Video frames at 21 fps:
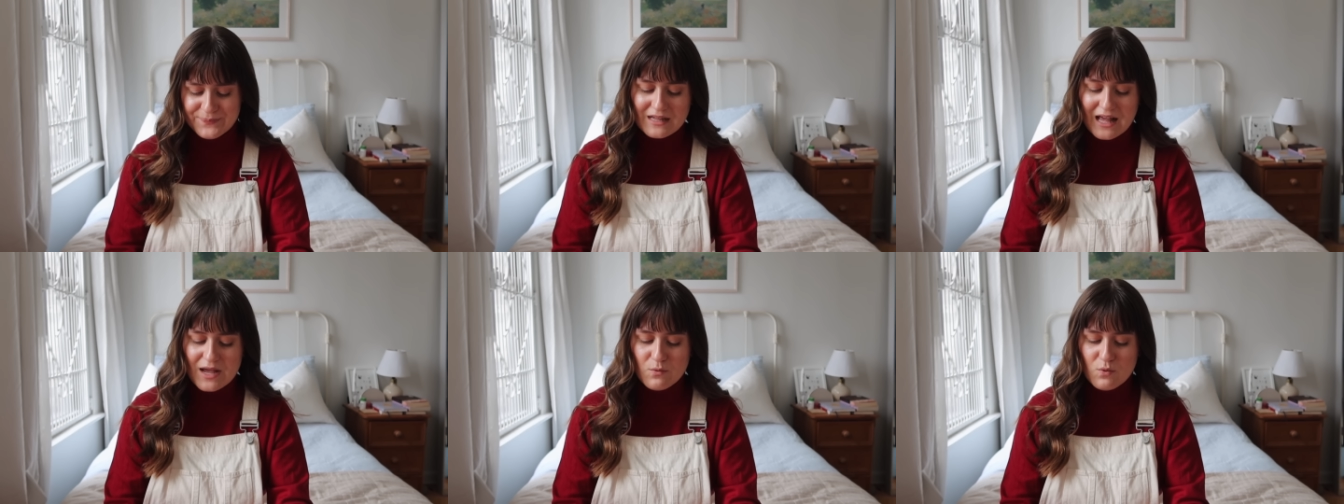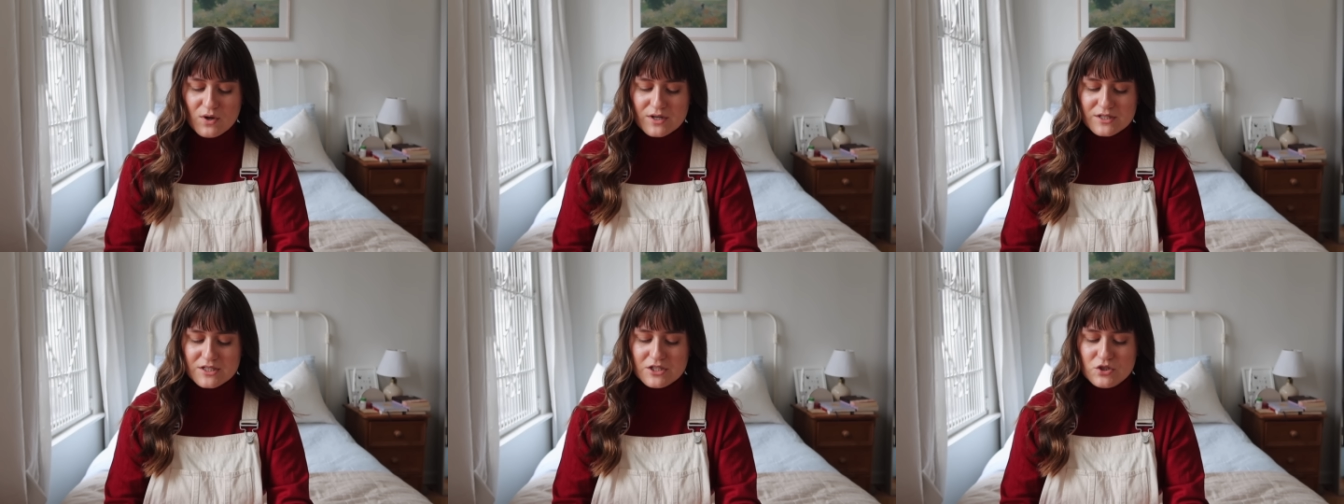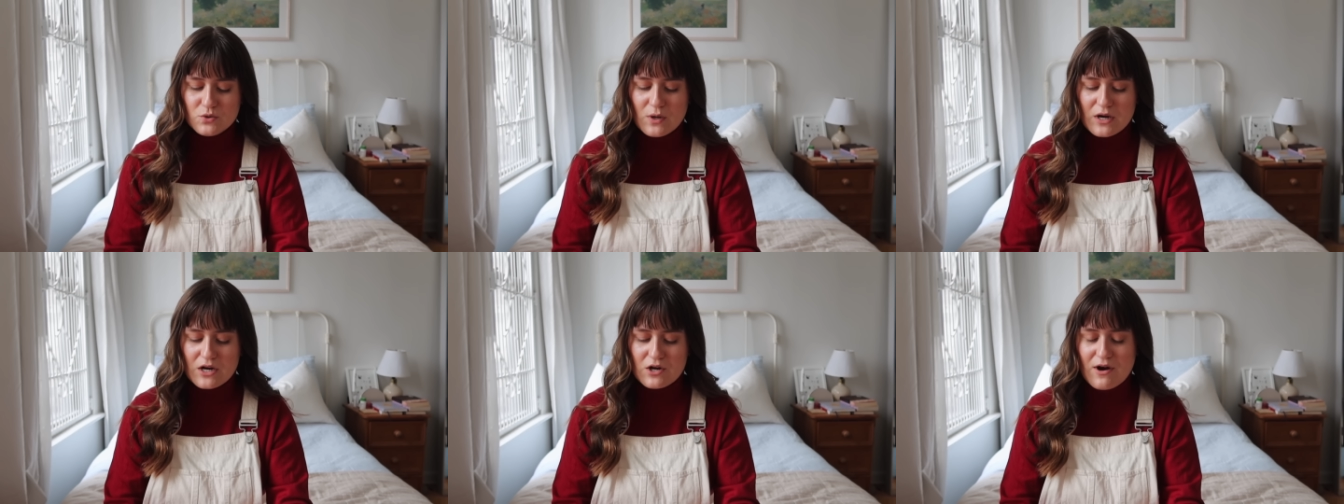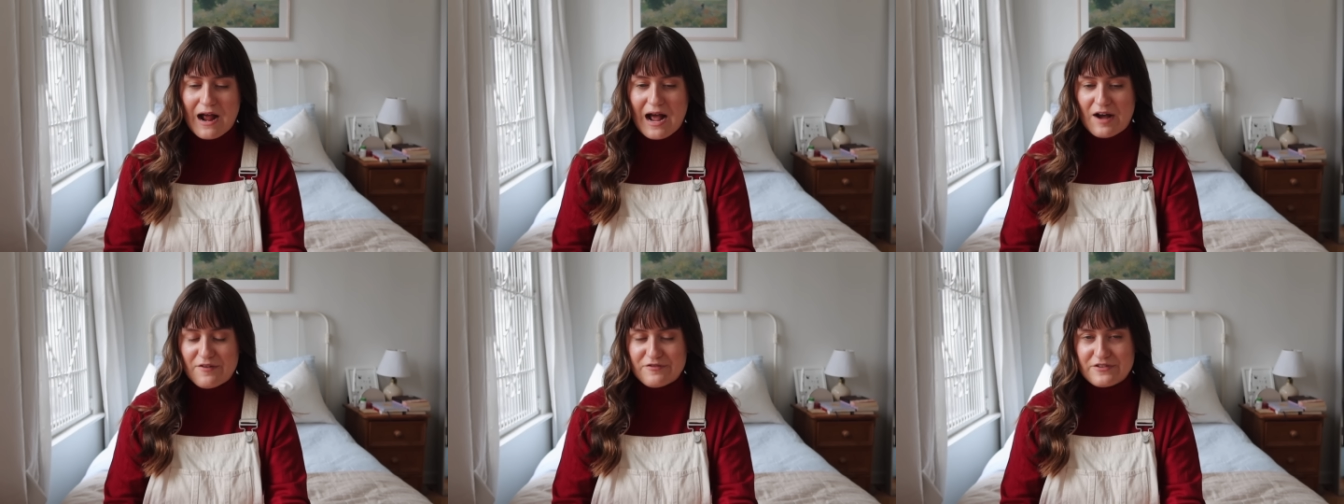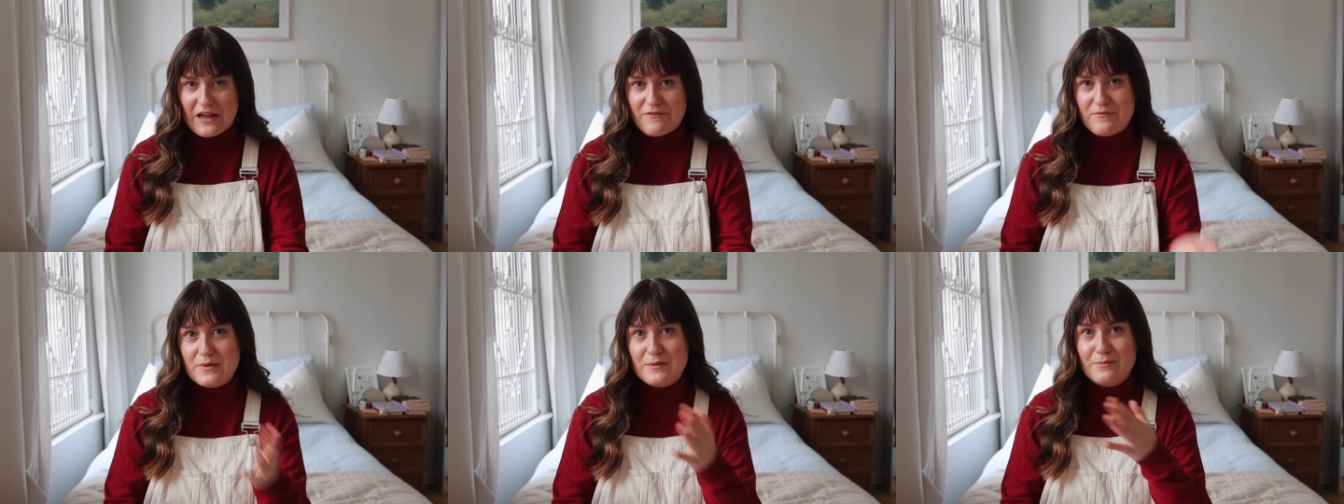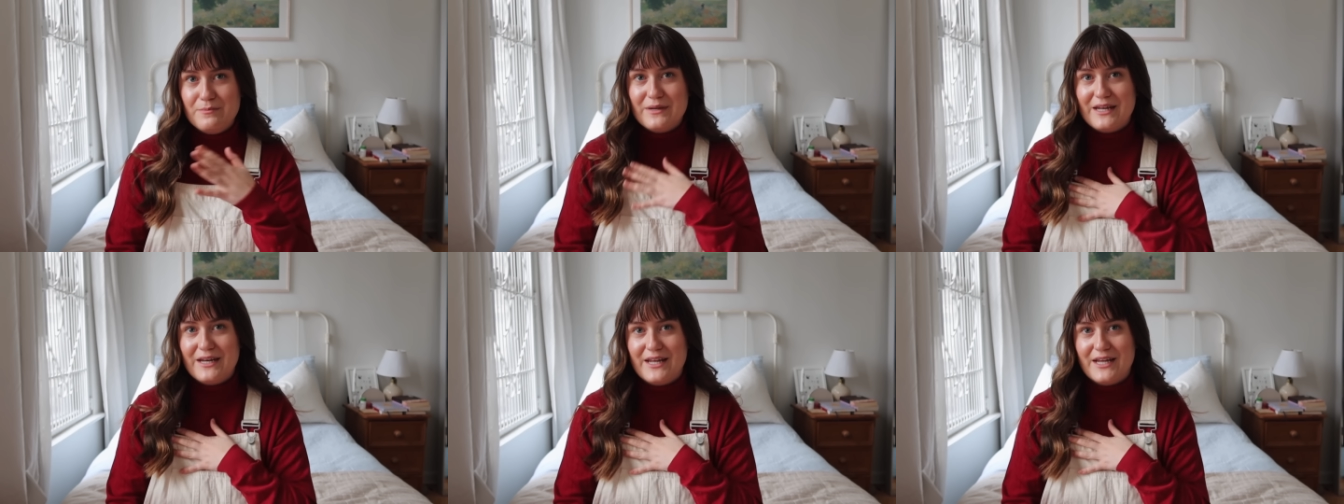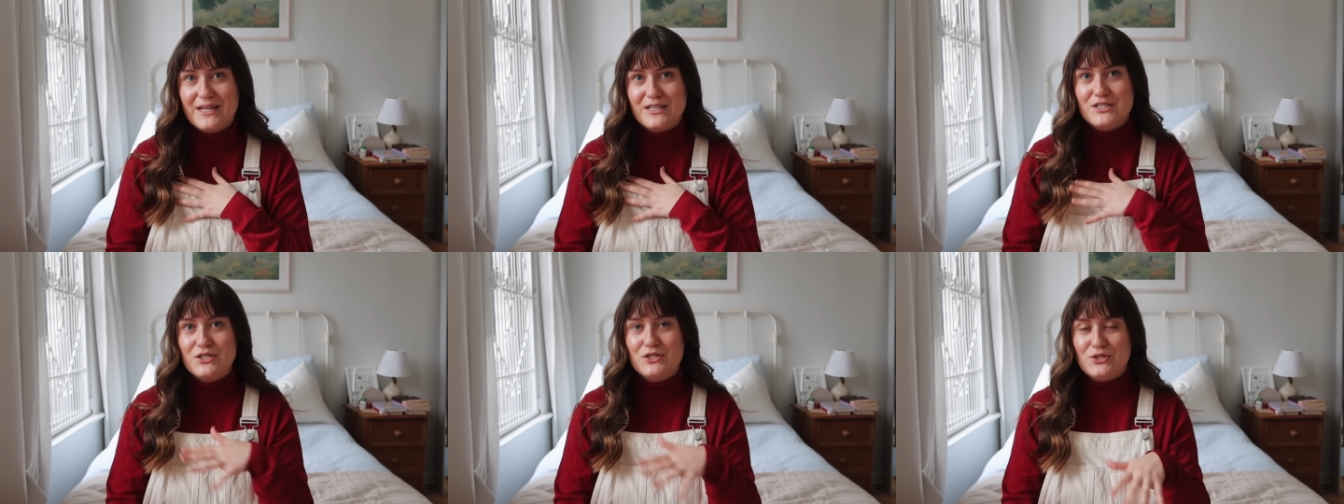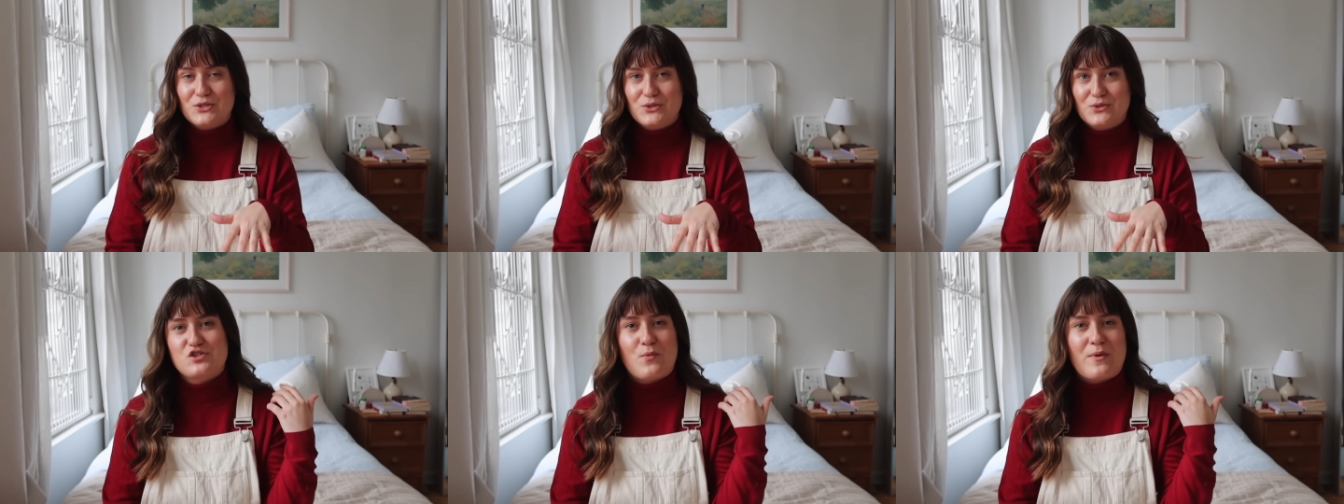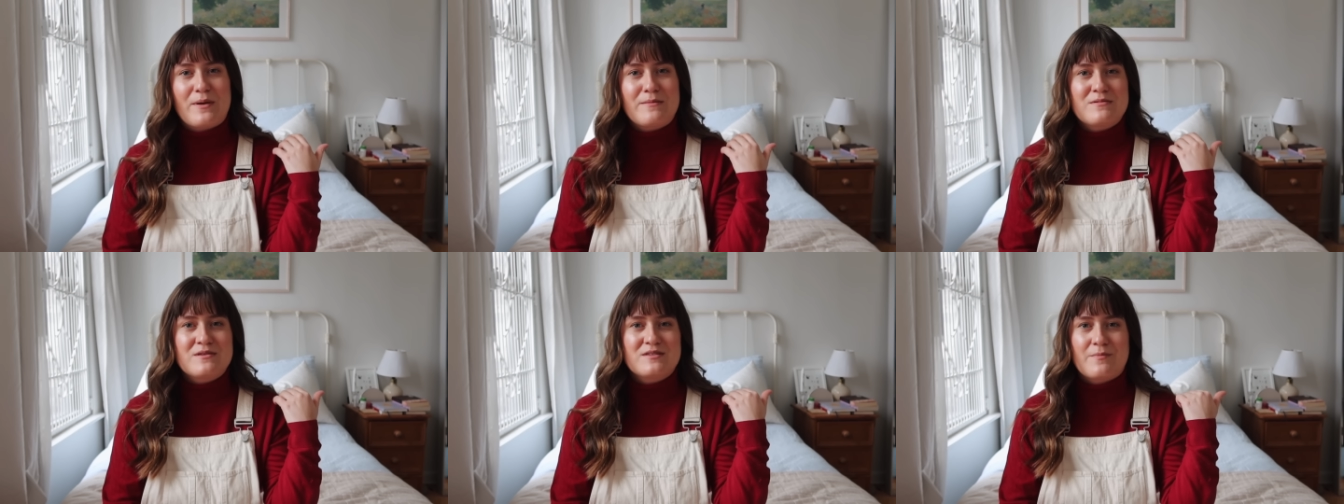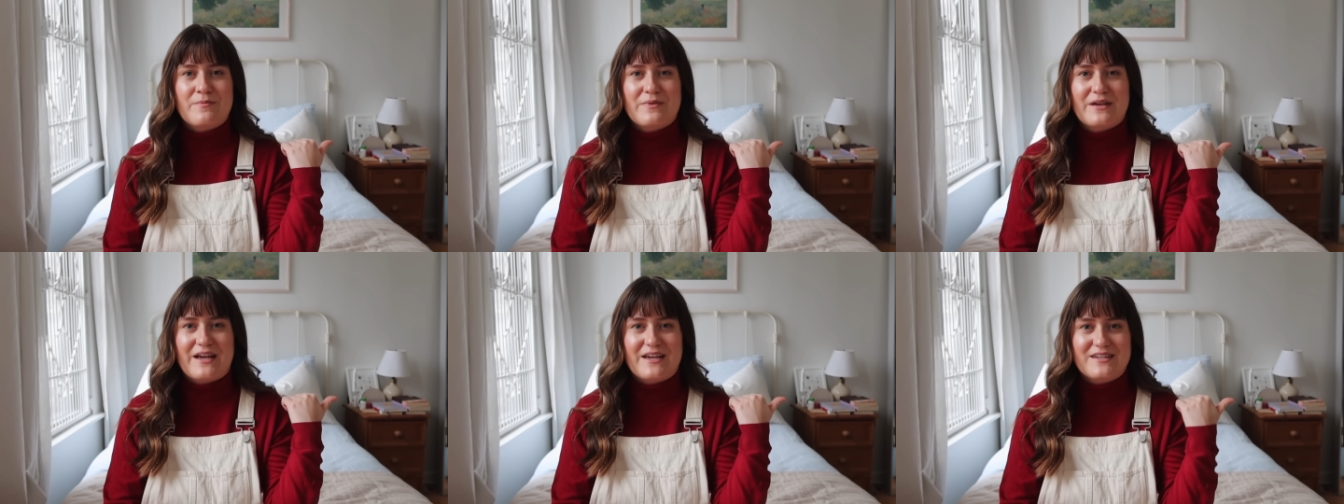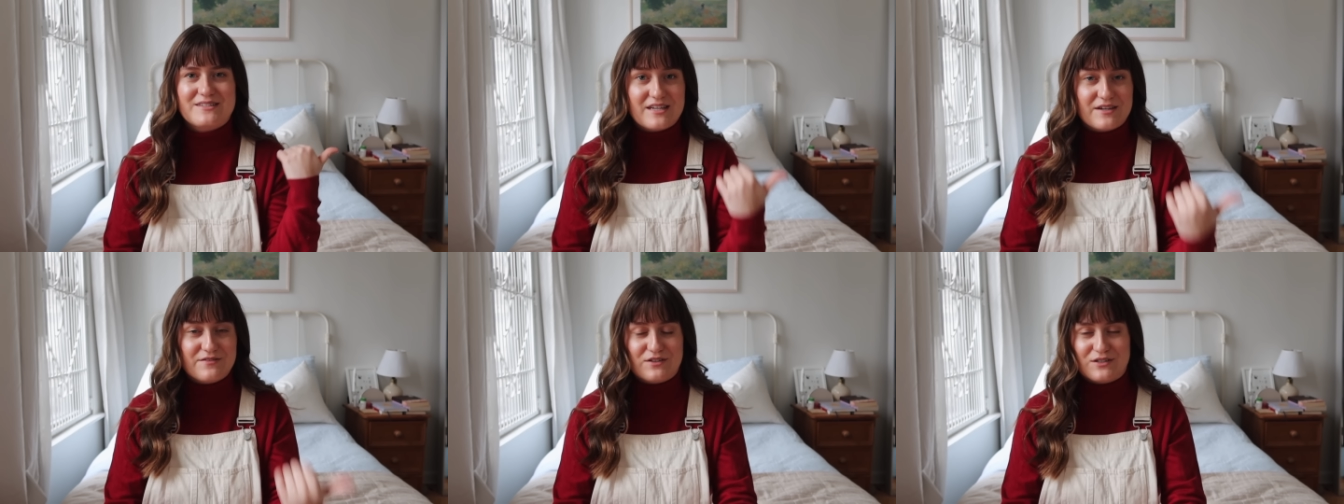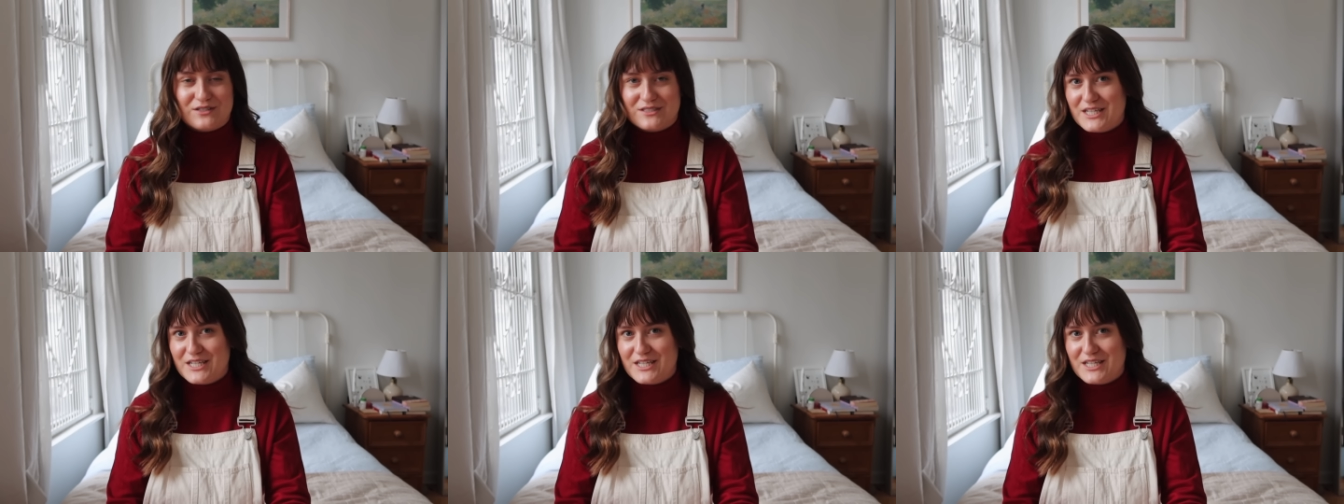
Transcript: I want to do a craft I've been meaning to do, so maybe something I saved on